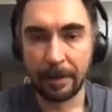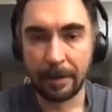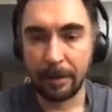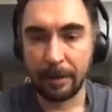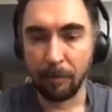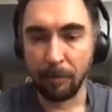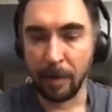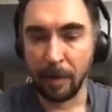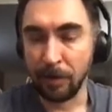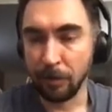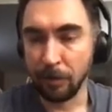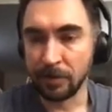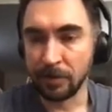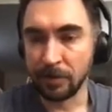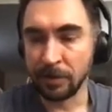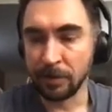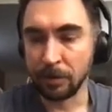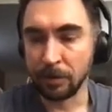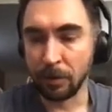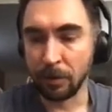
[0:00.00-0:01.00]
When you're
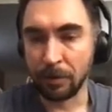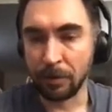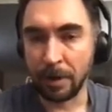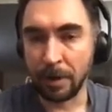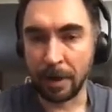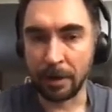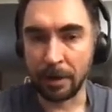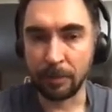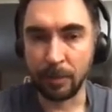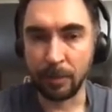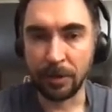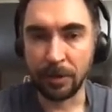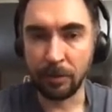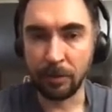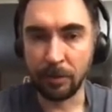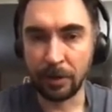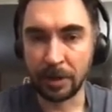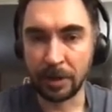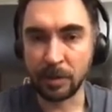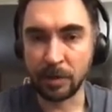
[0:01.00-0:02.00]
using an online Bitcoin
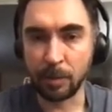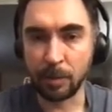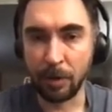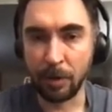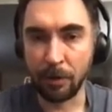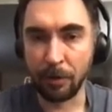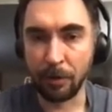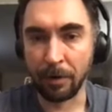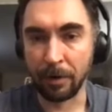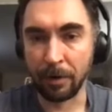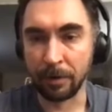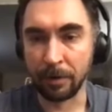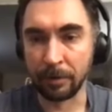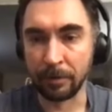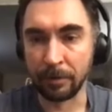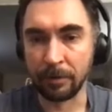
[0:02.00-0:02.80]
Explorer,